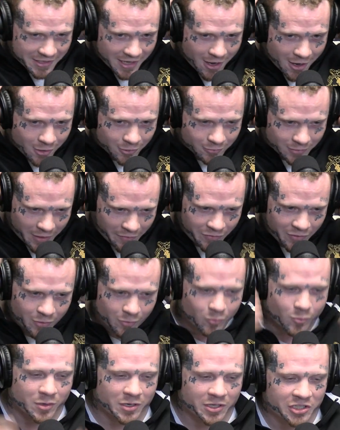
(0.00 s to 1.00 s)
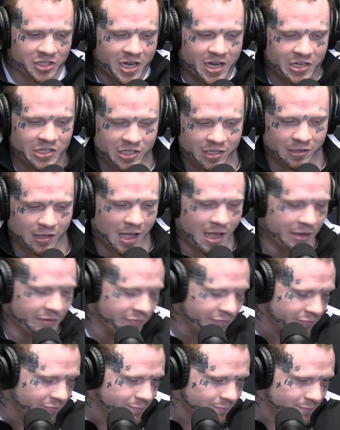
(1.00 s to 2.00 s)
so if you want to change your
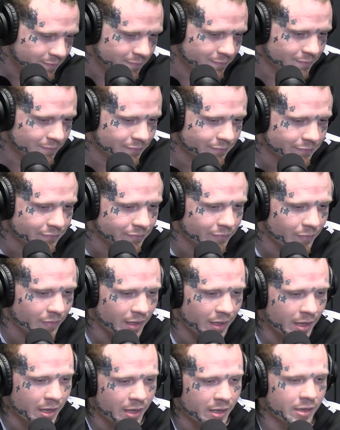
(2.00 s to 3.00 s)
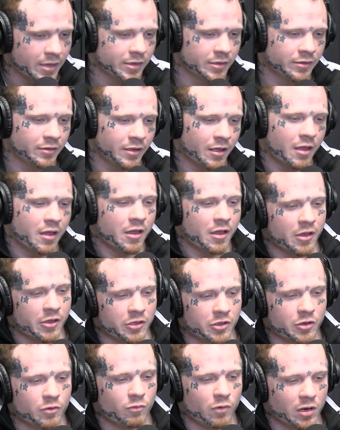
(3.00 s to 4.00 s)
life, and
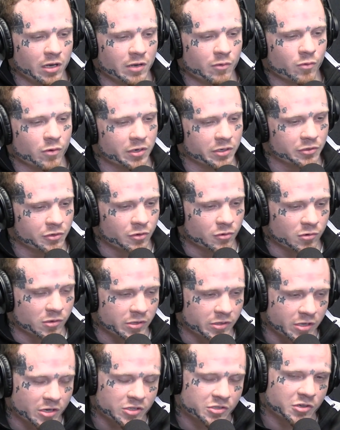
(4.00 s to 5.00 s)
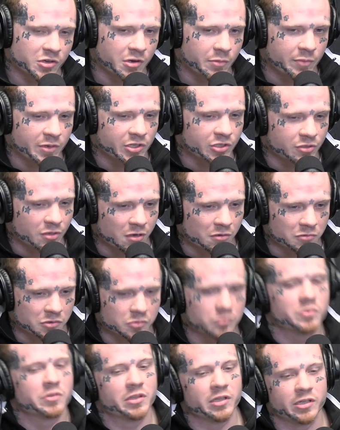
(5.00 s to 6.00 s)
you really want to do it, there's going to be
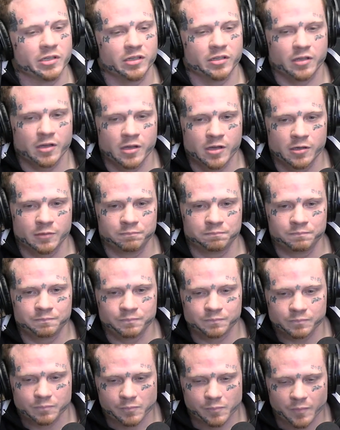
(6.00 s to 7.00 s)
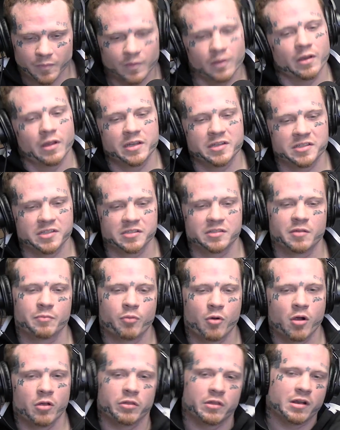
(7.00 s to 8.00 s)
struggles with it. Um, this is the
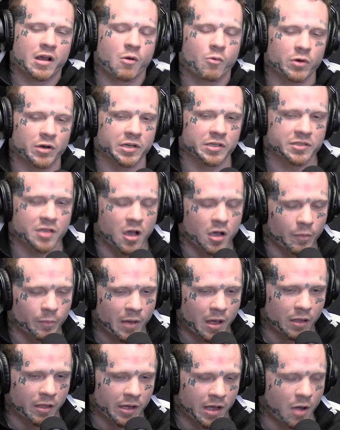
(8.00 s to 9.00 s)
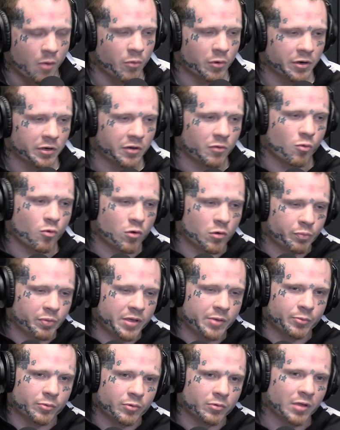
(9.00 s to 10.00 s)
part that I wanted to talk about. Like I wanted to warn
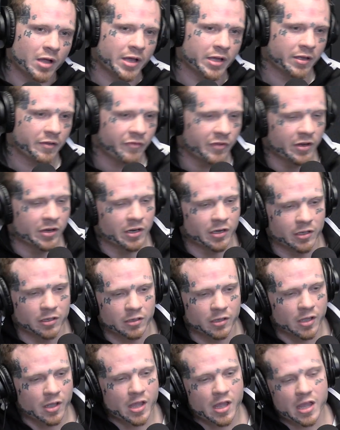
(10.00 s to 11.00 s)
people, like if you're gonna